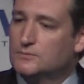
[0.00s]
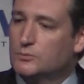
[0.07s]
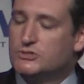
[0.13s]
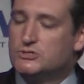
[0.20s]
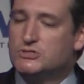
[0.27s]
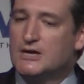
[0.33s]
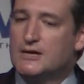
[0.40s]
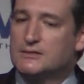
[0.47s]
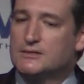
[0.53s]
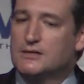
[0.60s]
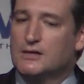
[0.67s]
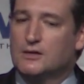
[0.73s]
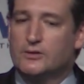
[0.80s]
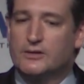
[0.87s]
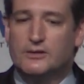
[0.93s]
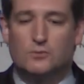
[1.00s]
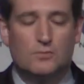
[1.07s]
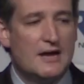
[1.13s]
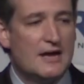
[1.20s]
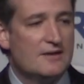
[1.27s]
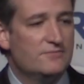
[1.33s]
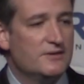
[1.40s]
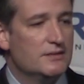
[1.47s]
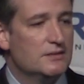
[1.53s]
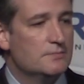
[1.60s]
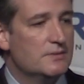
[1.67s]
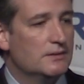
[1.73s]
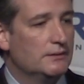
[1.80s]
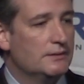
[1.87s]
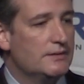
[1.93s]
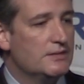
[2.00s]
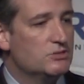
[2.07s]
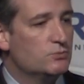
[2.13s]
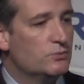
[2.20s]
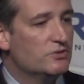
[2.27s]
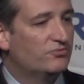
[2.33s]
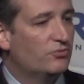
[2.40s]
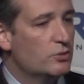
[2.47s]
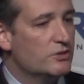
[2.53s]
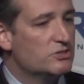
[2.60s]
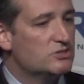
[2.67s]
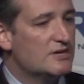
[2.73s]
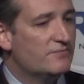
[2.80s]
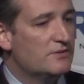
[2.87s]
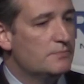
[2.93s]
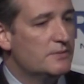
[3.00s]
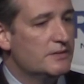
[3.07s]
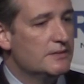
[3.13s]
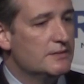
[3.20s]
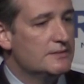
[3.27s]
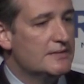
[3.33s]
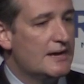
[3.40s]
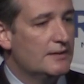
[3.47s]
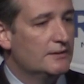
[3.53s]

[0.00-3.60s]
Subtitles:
with John Kerry arriving in the Middle East with $47 million